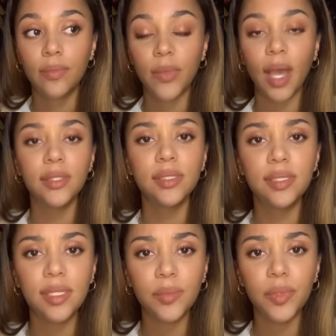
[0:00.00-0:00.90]
I just
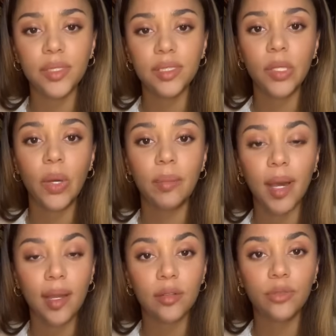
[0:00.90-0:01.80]
see a person going
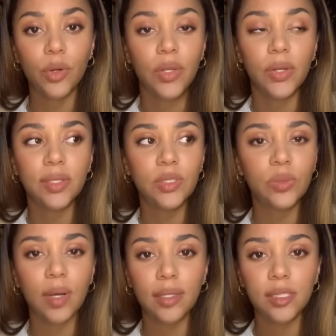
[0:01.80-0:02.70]
back and forth. They're in two
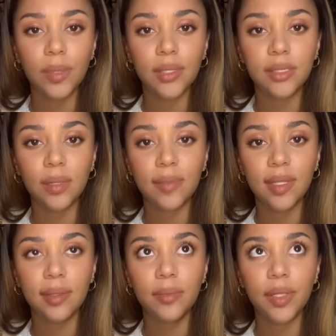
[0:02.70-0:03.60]
minds about
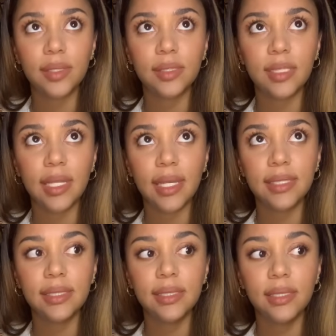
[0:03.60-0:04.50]
something, but there's a
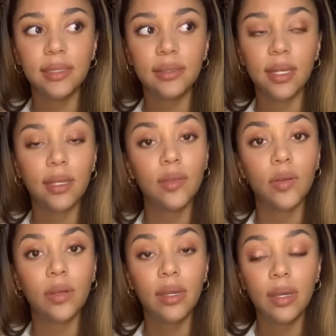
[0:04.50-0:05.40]
lesson here that
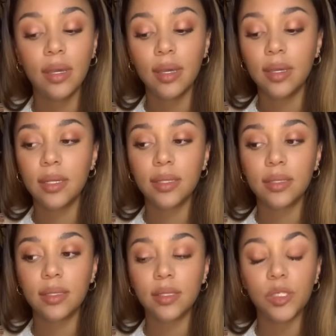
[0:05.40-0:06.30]
either
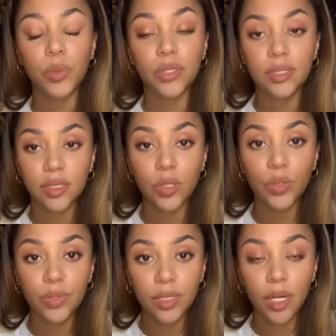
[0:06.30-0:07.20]
this person is
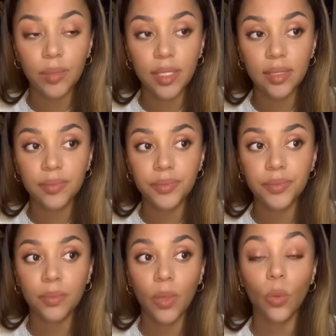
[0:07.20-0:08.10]
overcoming,
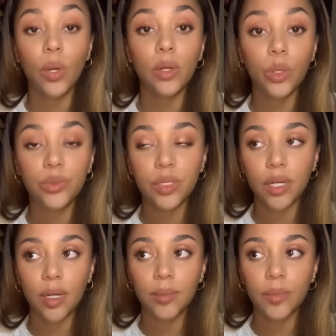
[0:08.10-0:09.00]
will
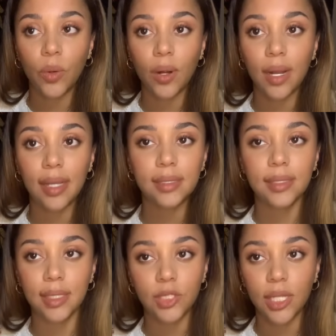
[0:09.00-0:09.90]
overcome, or has
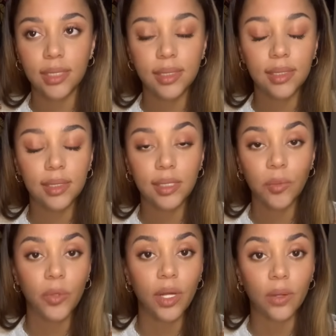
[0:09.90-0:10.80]
digested in some
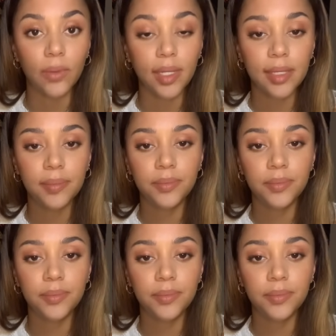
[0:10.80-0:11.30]
way already.